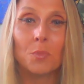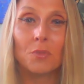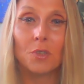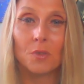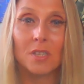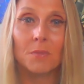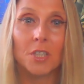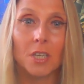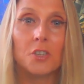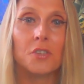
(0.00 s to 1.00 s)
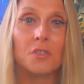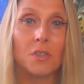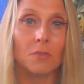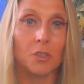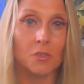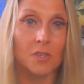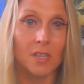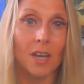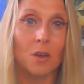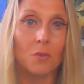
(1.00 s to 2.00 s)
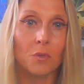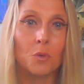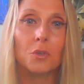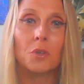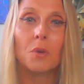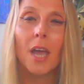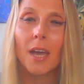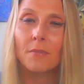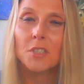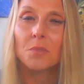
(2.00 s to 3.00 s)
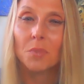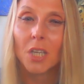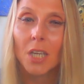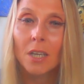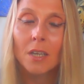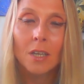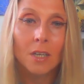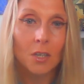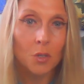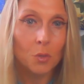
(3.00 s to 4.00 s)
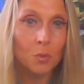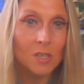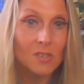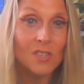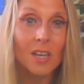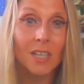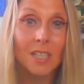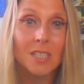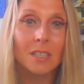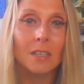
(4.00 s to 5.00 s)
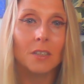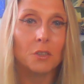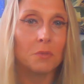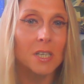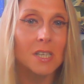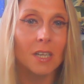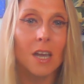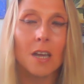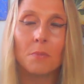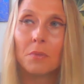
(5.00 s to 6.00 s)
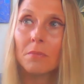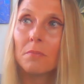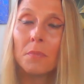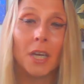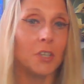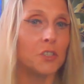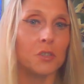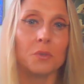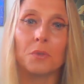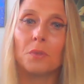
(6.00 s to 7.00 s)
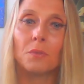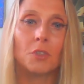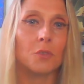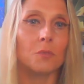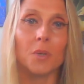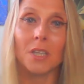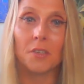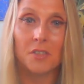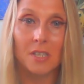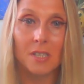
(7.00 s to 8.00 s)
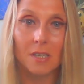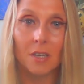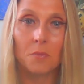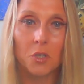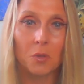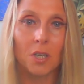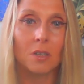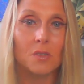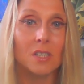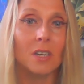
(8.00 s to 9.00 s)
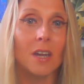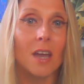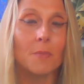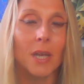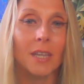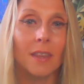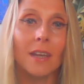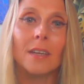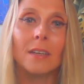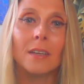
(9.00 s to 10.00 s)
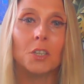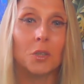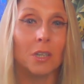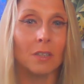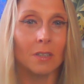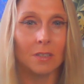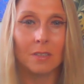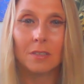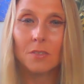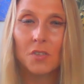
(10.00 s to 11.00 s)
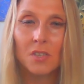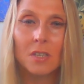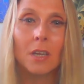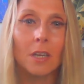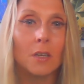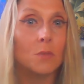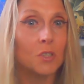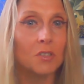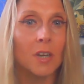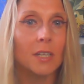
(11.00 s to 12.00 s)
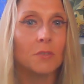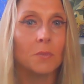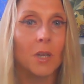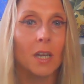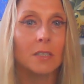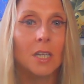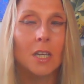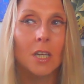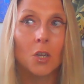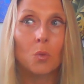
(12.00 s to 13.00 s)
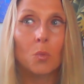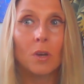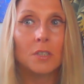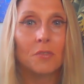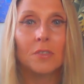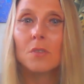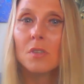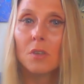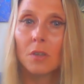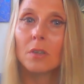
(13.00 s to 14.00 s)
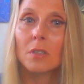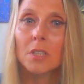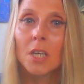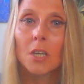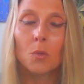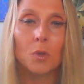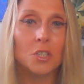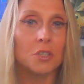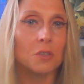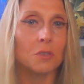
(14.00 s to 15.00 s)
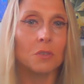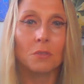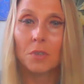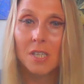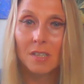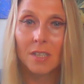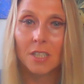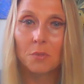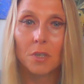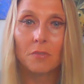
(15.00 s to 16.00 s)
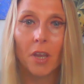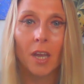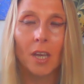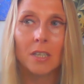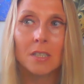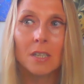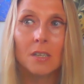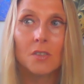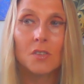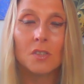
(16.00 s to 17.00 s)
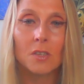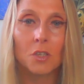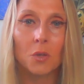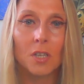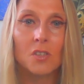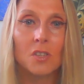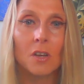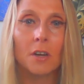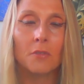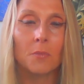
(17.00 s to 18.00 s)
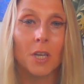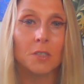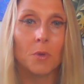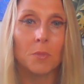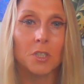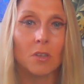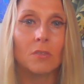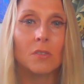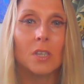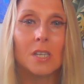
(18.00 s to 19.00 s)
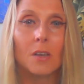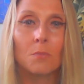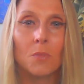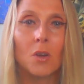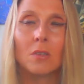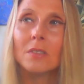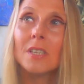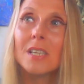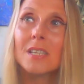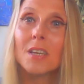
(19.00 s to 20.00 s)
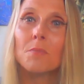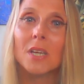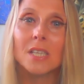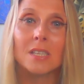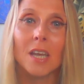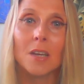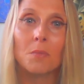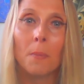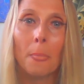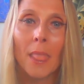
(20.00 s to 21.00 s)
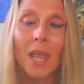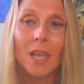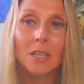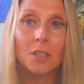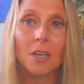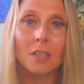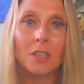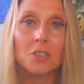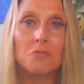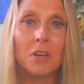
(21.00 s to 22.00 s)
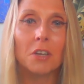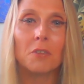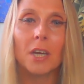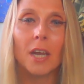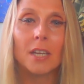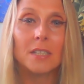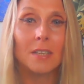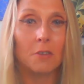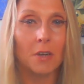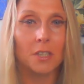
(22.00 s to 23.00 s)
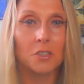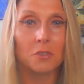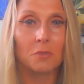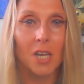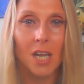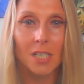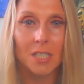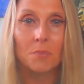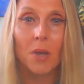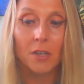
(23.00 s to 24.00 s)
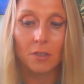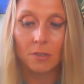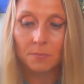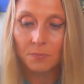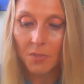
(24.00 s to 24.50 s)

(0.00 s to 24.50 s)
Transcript: put those limitations on yourself, who you have to be, who the society you're raising up made you, your belief system. You can loosen it up, and then you can see what you like from that, what feels good, what do you resonate with, and you can start from that moment on step by step, recreate, direct your reality better.